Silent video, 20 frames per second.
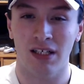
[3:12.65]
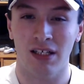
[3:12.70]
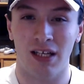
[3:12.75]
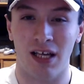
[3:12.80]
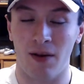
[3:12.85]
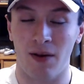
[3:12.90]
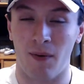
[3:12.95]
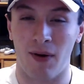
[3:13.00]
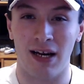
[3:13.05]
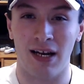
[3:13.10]

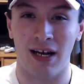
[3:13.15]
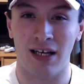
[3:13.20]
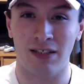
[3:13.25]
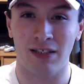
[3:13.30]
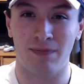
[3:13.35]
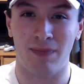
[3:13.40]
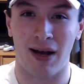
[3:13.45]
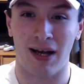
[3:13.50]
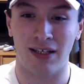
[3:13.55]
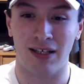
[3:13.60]
did what he does
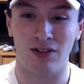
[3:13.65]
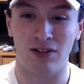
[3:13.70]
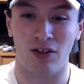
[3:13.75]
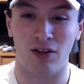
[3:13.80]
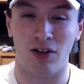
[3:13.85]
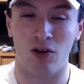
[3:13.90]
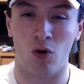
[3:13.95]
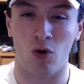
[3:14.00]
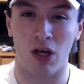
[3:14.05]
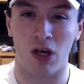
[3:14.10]
best,
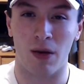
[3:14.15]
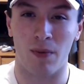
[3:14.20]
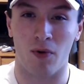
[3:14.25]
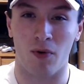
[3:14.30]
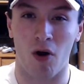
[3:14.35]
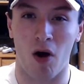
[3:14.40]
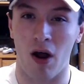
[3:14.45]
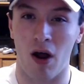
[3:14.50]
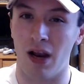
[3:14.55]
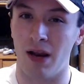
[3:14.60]
took the goalkeeper
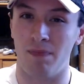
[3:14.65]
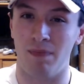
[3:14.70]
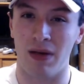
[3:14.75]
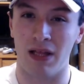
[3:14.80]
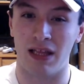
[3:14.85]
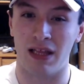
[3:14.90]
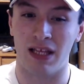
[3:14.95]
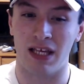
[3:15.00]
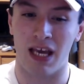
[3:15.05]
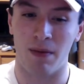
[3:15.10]
on and
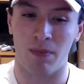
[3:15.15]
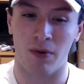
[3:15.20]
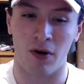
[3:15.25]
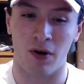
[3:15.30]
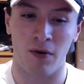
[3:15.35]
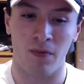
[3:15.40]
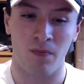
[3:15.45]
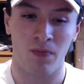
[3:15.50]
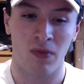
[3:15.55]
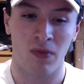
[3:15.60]
beat the keeper.